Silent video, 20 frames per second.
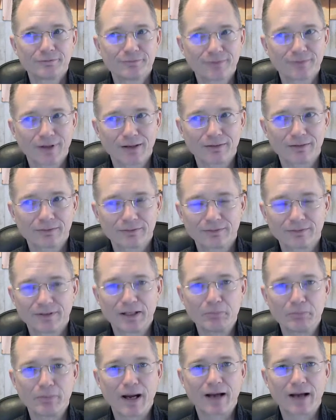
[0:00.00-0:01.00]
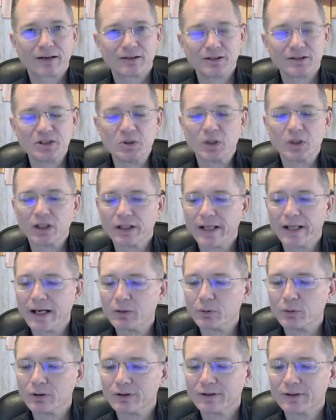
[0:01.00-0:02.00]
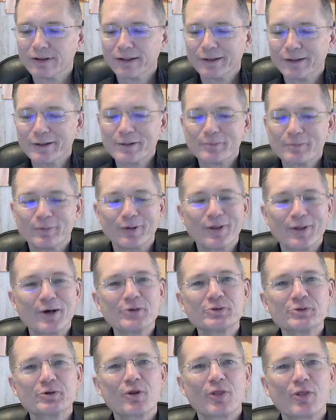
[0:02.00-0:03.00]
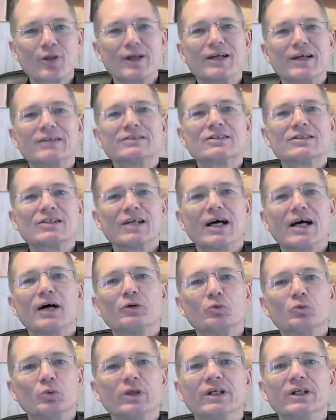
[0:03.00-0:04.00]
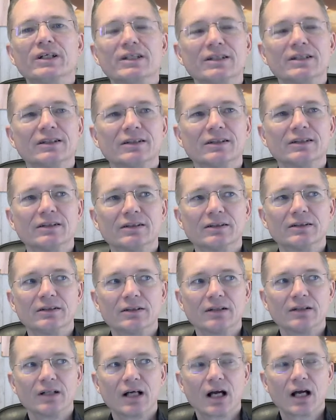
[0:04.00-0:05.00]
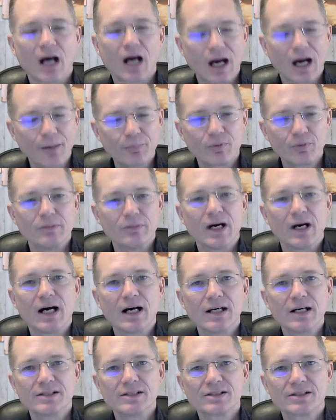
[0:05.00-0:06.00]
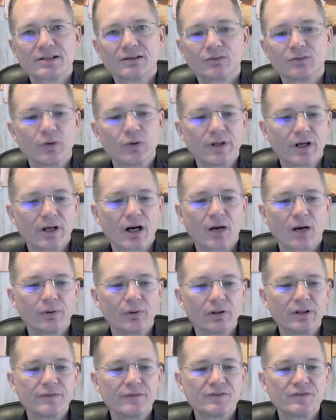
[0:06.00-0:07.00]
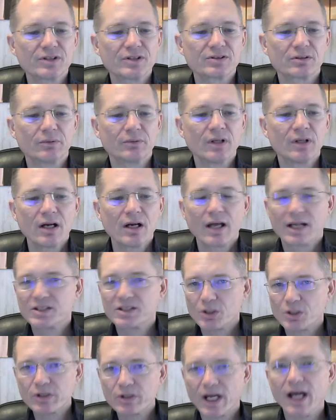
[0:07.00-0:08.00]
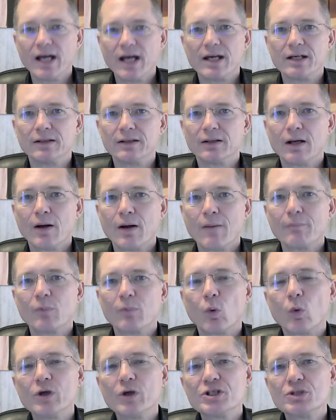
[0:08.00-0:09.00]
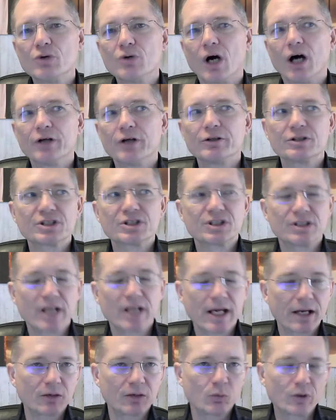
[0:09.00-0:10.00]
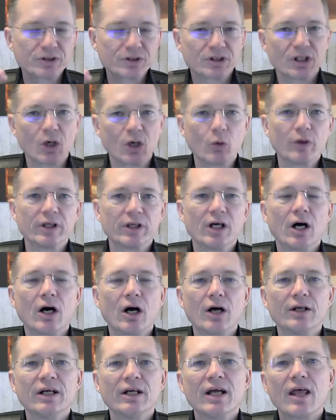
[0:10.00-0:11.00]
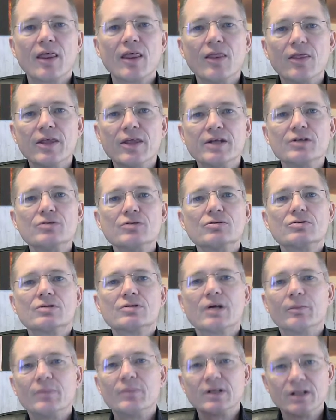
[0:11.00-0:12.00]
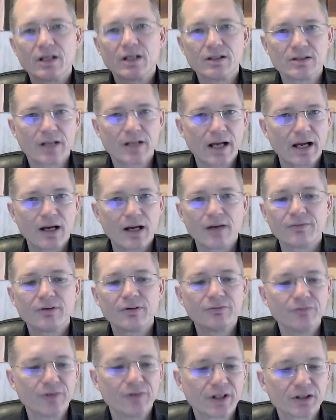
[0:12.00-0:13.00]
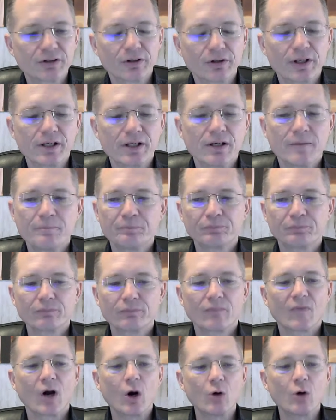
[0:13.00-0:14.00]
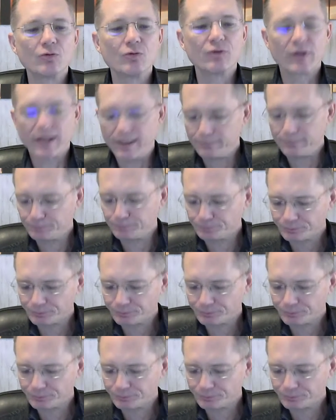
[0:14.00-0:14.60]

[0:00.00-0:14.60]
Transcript: I'll get back to you on that one. But those are things that we compromise within our belief system. And it's okay, but once you understand what's going on, then you can begin to have victory over that.